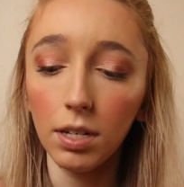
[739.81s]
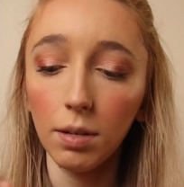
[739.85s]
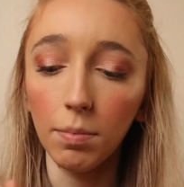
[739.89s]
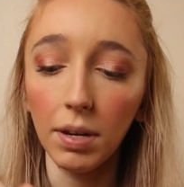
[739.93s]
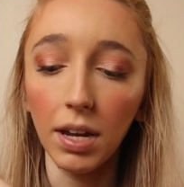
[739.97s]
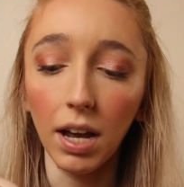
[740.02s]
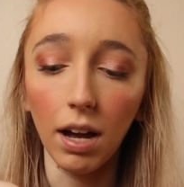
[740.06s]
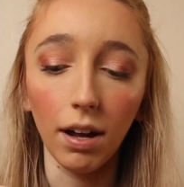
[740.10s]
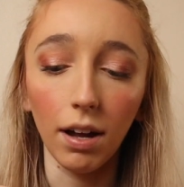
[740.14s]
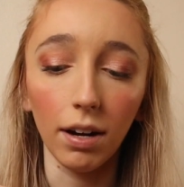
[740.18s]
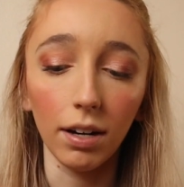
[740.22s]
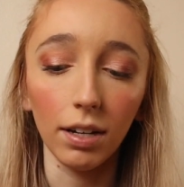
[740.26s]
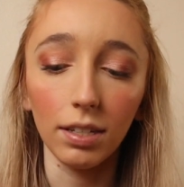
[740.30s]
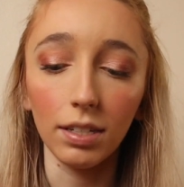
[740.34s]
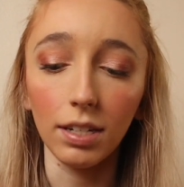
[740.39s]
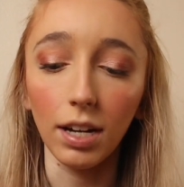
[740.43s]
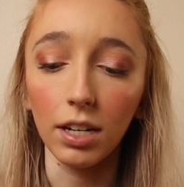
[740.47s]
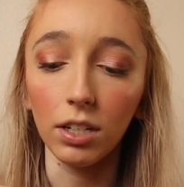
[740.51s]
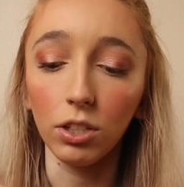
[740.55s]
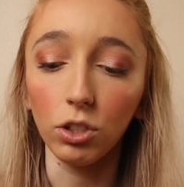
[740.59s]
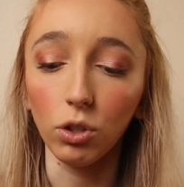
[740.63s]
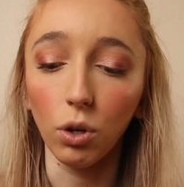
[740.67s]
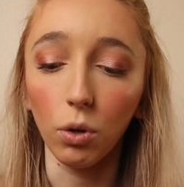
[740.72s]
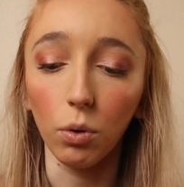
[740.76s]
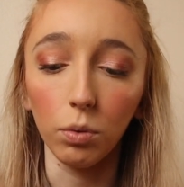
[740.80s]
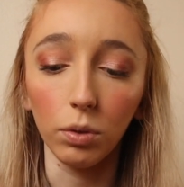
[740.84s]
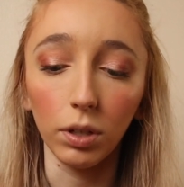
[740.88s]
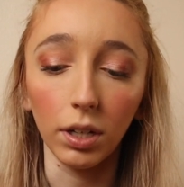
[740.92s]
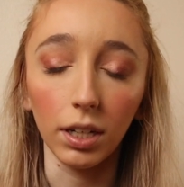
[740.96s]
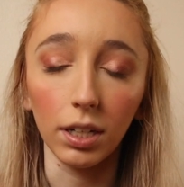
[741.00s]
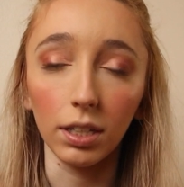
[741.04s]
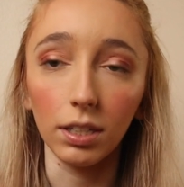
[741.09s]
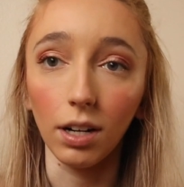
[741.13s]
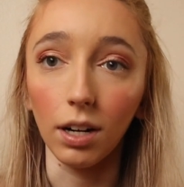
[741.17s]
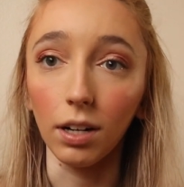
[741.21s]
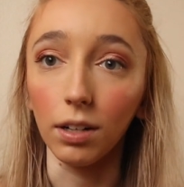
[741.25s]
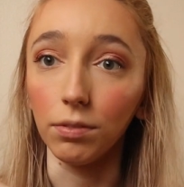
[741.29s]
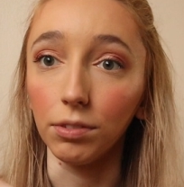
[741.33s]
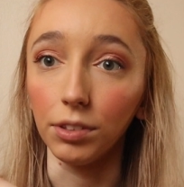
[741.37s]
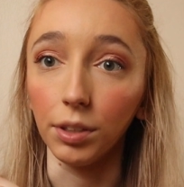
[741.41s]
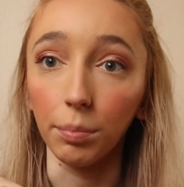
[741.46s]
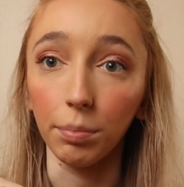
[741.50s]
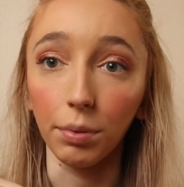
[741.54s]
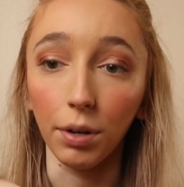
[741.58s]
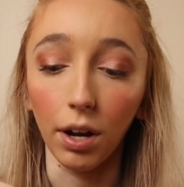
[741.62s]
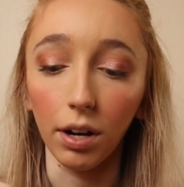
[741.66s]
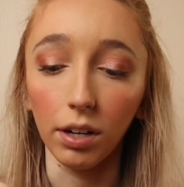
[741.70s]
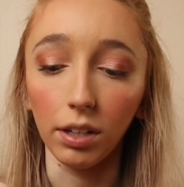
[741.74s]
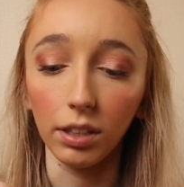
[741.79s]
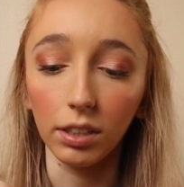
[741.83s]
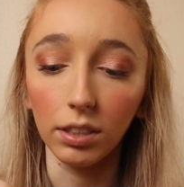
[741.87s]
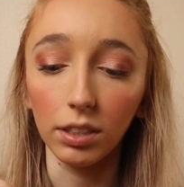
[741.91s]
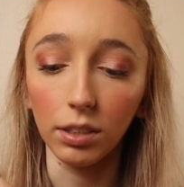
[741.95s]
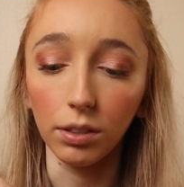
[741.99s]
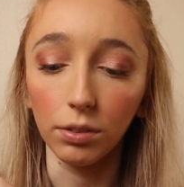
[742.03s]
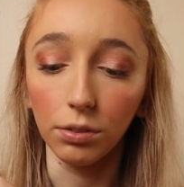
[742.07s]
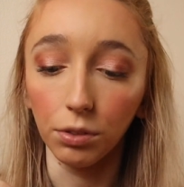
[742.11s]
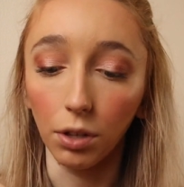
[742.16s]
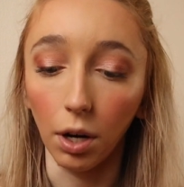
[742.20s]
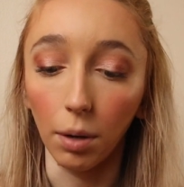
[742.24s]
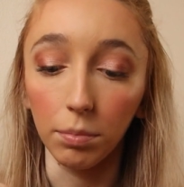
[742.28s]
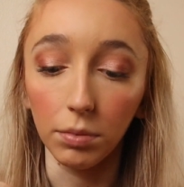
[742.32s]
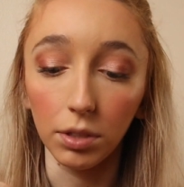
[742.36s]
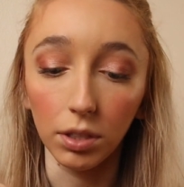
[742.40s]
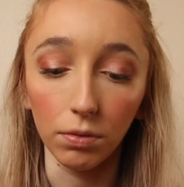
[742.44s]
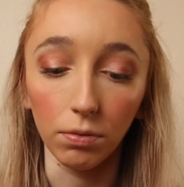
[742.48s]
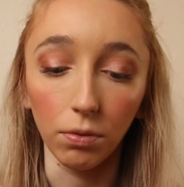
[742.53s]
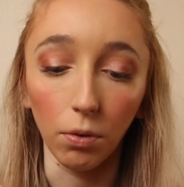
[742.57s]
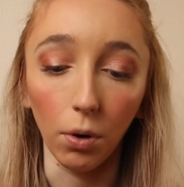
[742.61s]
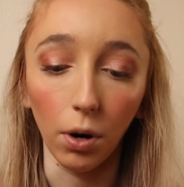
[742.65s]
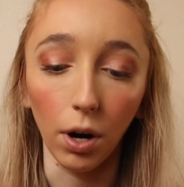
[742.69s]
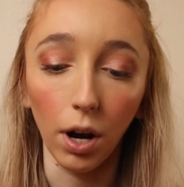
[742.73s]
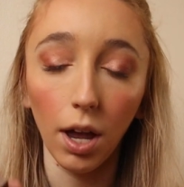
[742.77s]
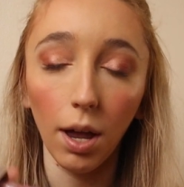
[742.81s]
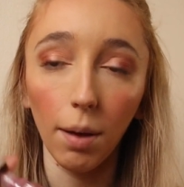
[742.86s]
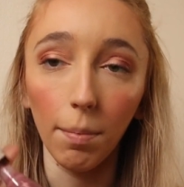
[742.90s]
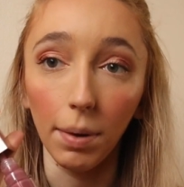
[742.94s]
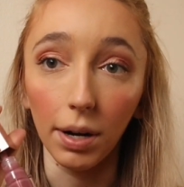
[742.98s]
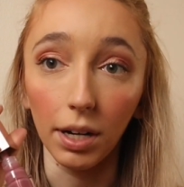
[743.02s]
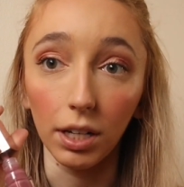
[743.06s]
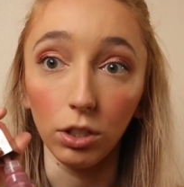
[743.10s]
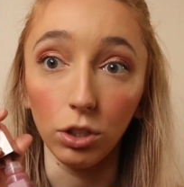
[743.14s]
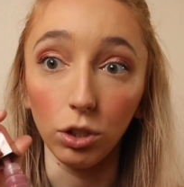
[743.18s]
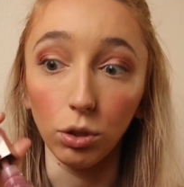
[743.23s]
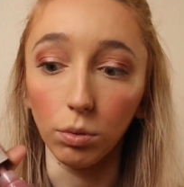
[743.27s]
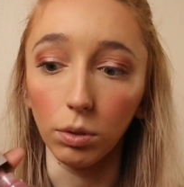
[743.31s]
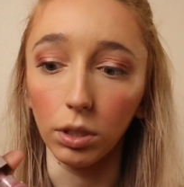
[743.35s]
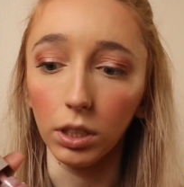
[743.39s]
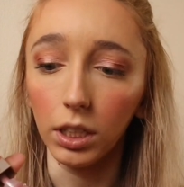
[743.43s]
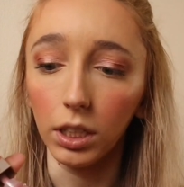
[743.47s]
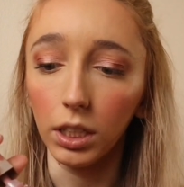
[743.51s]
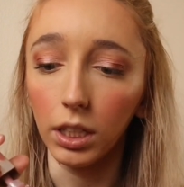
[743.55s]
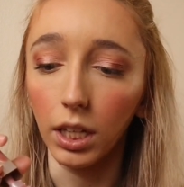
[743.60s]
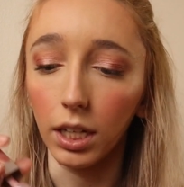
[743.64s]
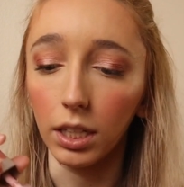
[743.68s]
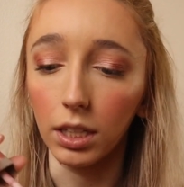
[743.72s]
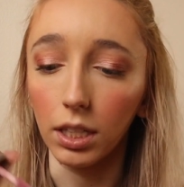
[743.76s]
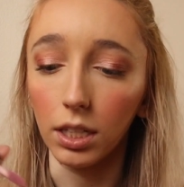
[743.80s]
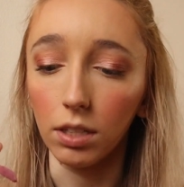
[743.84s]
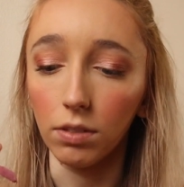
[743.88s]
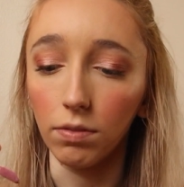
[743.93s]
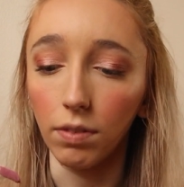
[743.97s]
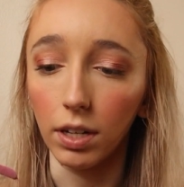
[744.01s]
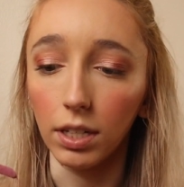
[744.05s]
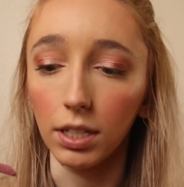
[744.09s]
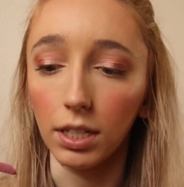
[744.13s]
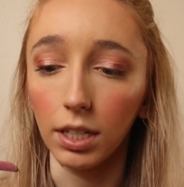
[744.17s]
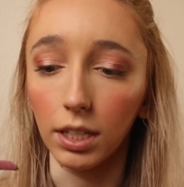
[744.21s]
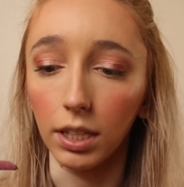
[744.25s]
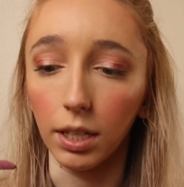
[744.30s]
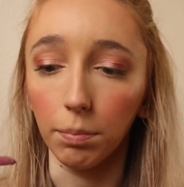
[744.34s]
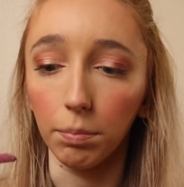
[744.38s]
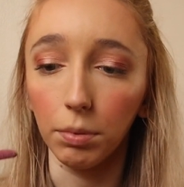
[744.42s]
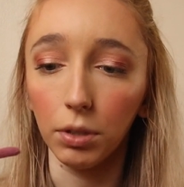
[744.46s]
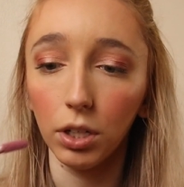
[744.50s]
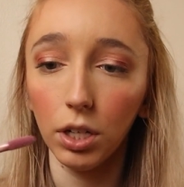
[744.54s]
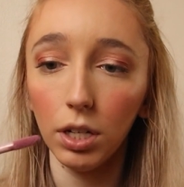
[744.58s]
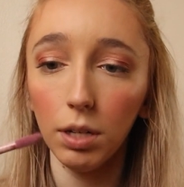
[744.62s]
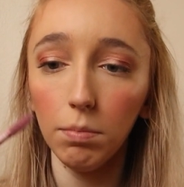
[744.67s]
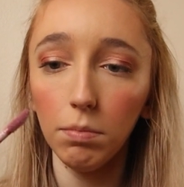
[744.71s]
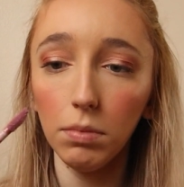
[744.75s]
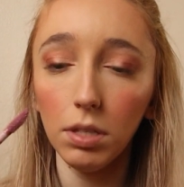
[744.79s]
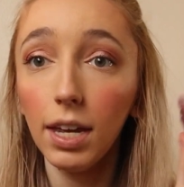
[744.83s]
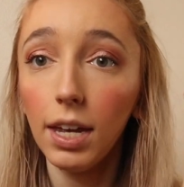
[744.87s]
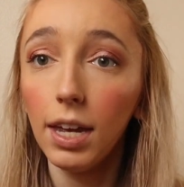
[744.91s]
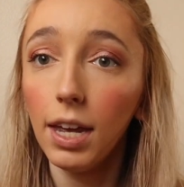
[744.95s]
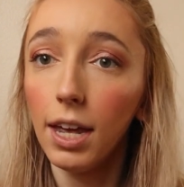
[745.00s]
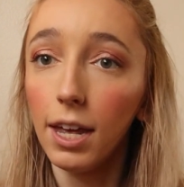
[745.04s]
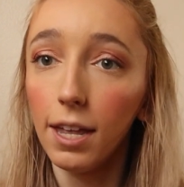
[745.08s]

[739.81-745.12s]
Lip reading: To be honest, I don't get a ton of lip products from Sephora, but I do really like these Fenty lip creams.